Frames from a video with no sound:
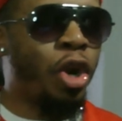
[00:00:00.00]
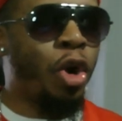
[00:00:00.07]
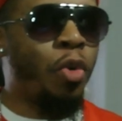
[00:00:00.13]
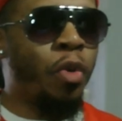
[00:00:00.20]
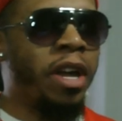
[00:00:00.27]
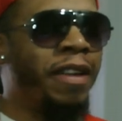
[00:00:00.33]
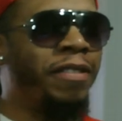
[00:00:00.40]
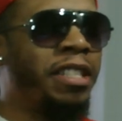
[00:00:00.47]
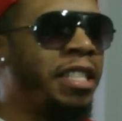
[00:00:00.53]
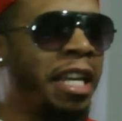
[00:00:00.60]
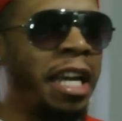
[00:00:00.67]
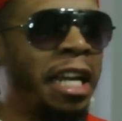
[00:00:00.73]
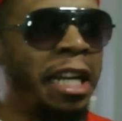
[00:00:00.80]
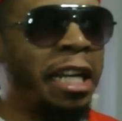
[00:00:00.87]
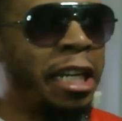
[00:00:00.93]
we've
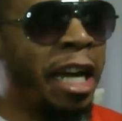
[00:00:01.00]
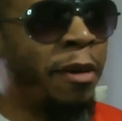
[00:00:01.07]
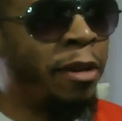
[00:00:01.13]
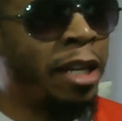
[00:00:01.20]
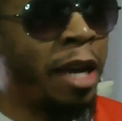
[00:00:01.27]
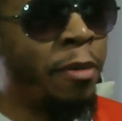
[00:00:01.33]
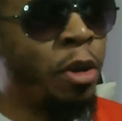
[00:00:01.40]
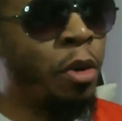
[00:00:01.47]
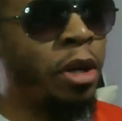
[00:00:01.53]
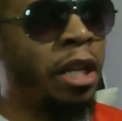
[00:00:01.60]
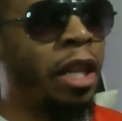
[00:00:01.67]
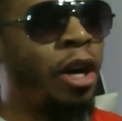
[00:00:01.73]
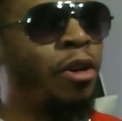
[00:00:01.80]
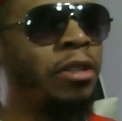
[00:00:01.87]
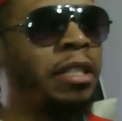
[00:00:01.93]
seen in WWE in a
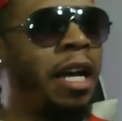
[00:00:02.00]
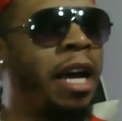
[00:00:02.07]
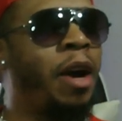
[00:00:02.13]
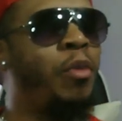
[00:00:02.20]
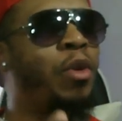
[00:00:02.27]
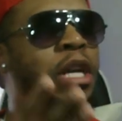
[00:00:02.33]
long time.